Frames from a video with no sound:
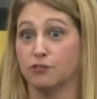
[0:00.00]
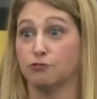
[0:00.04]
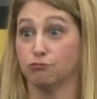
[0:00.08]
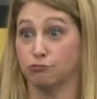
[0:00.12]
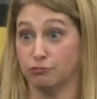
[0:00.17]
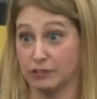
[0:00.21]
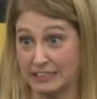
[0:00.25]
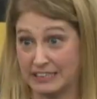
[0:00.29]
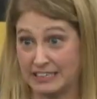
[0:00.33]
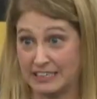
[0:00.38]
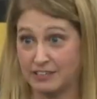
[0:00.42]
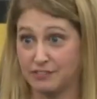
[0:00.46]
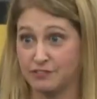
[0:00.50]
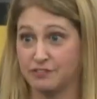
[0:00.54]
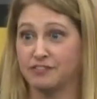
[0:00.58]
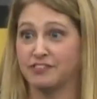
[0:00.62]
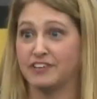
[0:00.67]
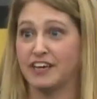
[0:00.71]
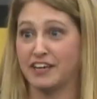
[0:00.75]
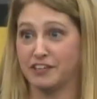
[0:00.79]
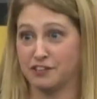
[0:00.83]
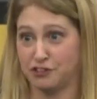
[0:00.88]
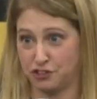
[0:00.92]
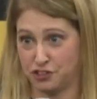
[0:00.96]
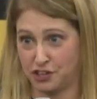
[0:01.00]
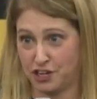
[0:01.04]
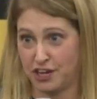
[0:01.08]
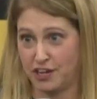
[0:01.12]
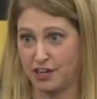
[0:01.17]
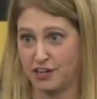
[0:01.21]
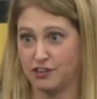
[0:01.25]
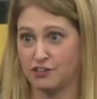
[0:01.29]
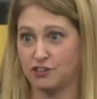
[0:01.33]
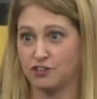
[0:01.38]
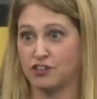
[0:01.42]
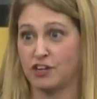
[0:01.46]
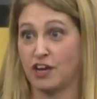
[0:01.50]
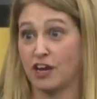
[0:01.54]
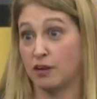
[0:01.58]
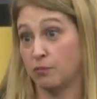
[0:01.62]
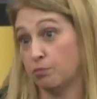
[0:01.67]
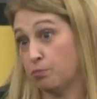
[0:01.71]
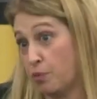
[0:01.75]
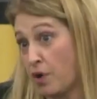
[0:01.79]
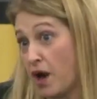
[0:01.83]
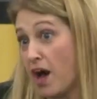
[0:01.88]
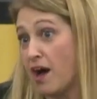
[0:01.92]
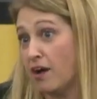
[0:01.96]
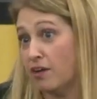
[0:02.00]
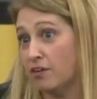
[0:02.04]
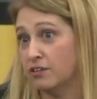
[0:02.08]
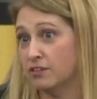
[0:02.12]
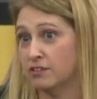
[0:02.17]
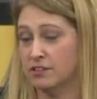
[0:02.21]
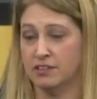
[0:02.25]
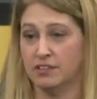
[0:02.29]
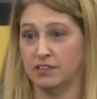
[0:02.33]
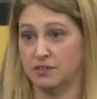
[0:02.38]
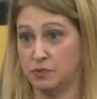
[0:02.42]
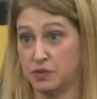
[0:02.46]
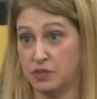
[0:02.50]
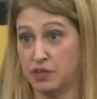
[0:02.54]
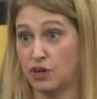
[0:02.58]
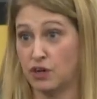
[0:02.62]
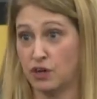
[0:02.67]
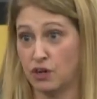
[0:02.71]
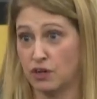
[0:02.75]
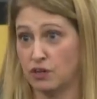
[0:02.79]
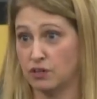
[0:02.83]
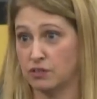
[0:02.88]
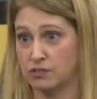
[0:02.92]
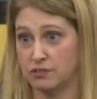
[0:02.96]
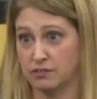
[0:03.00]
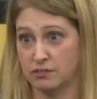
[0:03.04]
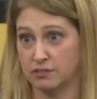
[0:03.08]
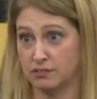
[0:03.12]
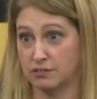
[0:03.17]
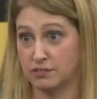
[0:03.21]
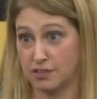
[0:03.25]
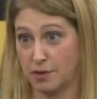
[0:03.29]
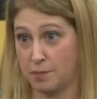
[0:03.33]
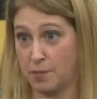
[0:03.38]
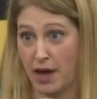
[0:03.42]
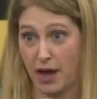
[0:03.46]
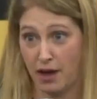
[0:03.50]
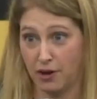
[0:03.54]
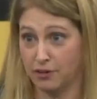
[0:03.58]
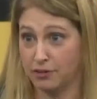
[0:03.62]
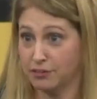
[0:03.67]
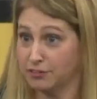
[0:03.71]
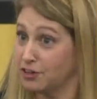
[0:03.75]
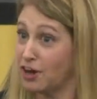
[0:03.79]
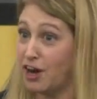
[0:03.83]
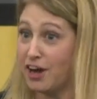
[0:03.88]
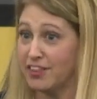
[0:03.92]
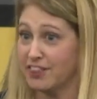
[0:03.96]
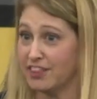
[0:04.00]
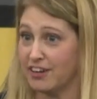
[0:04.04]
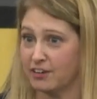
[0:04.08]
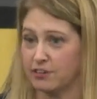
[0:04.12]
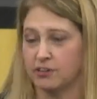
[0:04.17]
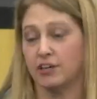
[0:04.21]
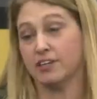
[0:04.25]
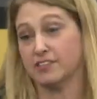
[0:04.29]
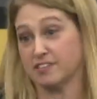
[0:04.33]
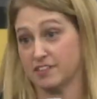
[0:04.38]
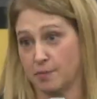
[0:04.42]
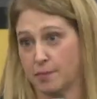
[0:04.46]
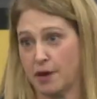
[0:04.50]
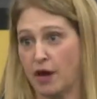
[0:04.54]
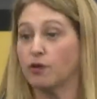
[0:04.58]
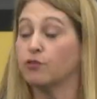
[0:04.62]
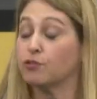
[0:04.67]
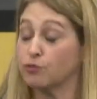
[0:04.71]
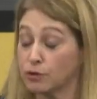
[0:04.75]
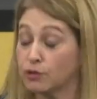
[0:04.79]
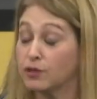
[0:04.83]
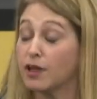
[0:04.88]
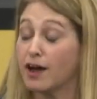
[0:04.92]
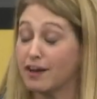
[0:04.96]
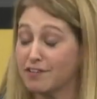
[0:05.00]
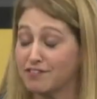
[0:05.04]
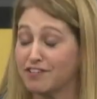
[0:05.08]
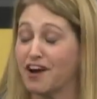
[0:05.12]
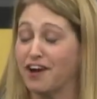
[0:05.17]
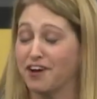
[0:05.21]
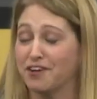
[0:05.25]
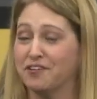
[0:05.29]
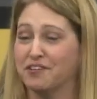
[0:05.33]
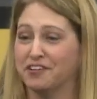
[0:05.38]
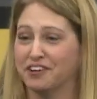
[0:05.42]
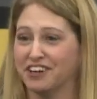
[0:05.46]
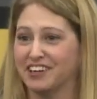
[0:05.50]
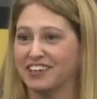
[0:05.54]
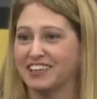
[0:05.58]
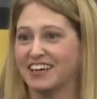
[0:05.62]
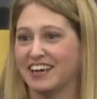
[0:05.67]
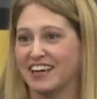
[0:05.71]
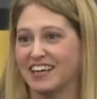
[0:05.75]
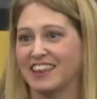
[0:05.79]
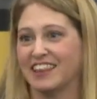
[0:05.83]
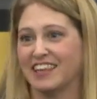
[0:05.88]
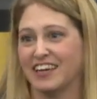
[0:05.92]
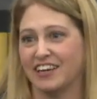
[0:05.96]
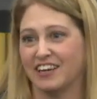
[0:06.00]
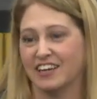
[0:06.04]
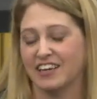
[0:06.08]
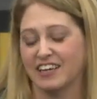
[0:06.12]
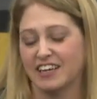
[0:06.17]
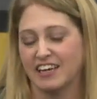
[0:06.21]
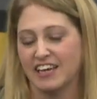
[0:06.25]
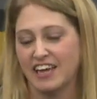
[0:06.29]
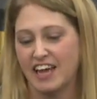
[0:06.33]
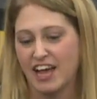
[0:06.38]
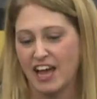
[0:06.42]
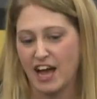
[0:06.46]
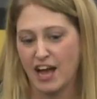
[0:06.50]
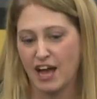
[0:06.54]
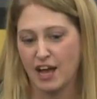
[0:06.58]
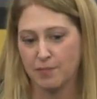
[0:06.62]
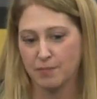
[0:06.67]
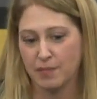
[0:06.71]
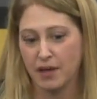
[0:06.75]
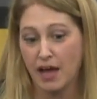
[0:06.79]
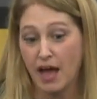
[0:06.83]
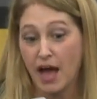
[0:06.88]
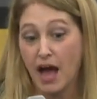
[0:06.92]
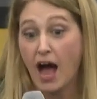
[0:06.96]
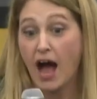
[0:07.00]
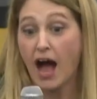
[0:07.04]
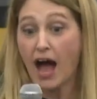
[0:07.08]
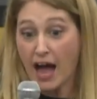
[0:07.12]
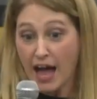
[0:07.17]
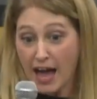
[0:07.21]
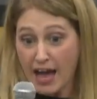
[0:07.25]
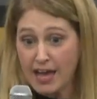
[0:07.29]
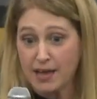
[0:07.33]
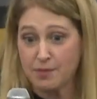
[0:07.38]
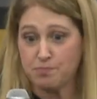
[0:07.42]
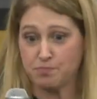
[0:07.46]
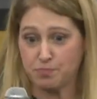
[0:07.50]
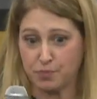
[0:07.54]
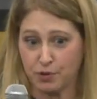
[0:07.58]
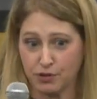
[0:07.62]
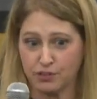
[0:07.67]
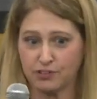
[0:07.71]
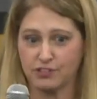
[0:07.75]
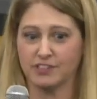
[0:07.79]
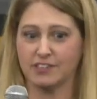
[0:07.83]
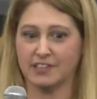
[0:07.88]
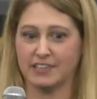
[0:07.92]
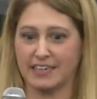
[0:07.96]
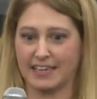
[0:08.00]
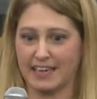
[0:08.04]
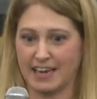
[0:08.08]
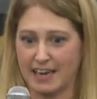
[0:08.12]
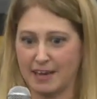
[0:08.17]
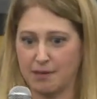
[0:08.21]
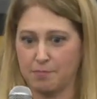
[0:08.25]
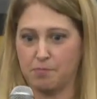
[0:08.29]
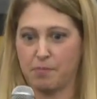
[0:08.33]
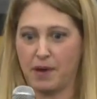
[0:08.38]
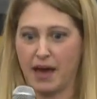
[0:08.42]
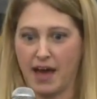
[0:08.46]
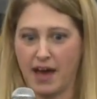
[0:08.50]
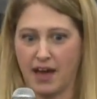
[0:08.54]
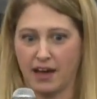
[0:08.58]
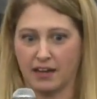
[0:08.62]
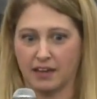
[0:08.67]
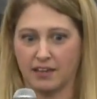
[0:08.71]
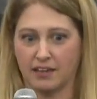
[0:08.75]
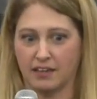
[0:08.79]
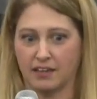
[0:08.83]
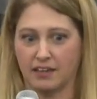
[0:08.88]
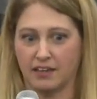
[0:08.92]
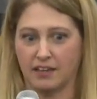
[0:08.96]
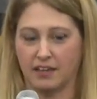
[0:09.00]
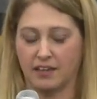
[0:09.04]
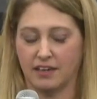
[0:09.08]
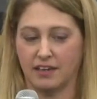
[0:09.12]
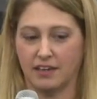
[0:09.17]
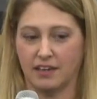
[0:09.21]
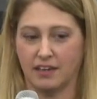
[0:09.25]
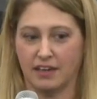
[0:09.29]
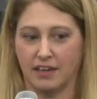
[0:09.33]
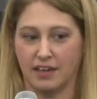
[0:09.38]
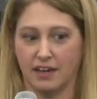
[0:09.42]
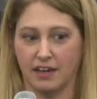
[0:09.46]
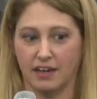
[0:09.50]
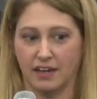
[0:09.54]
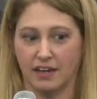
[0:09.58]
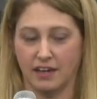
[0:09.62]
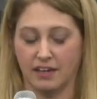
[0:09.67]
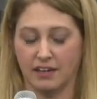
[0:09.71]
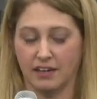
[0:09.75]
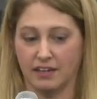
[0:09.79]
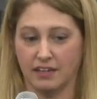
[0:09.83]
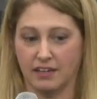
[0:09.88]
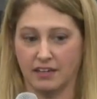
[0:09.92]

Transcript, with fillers: relief and changed and proud that we'd all somehow gotten there, not somehow, through a lot of hard work gotten there. Um, I personally came back uh,